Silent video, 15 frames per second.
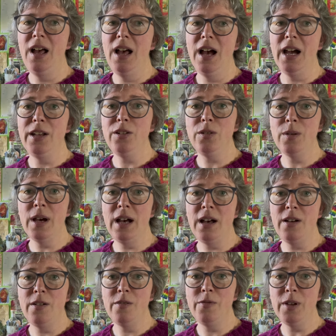I do
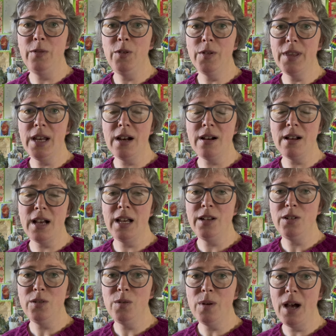have, if you're there, I
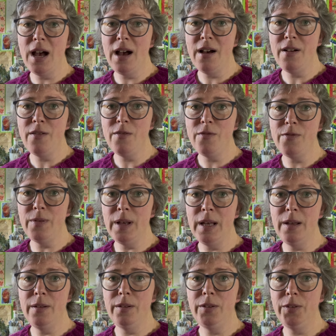do have
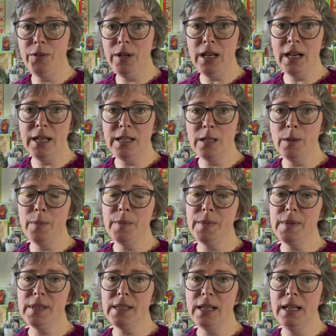3
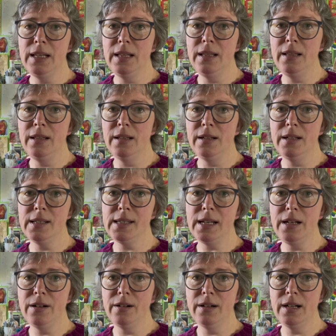items in the
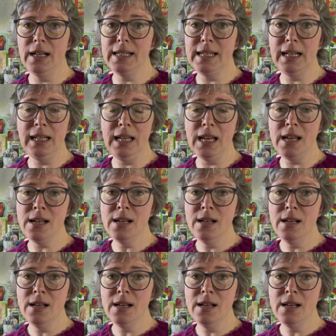designer atelier,